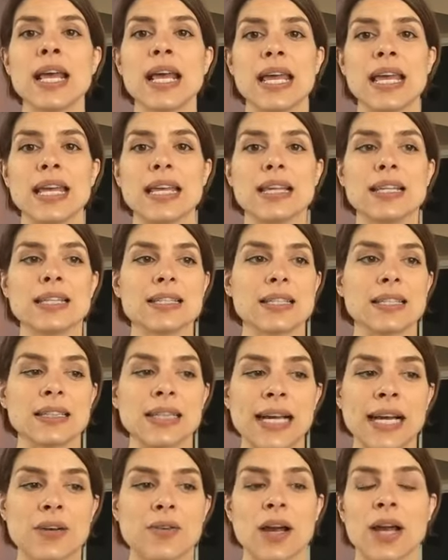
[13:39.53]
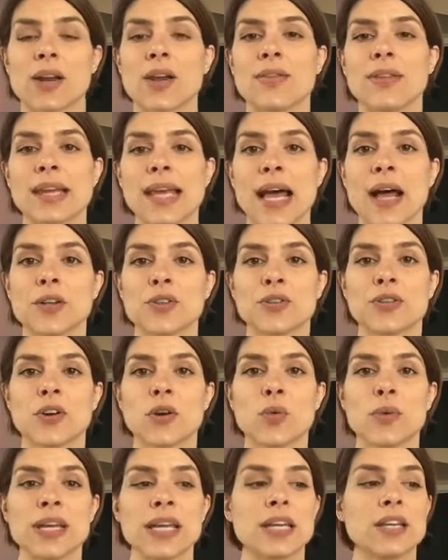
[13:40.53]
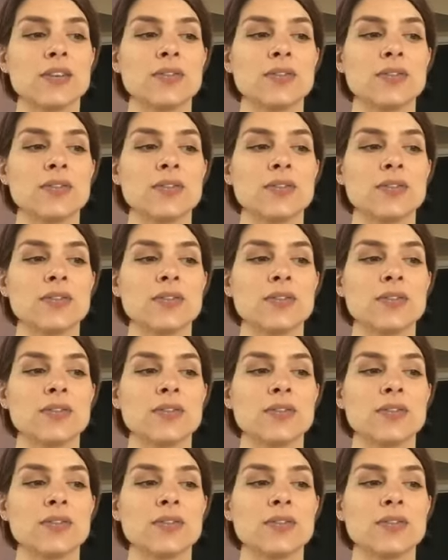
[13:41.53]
is lay around on the couch for a week.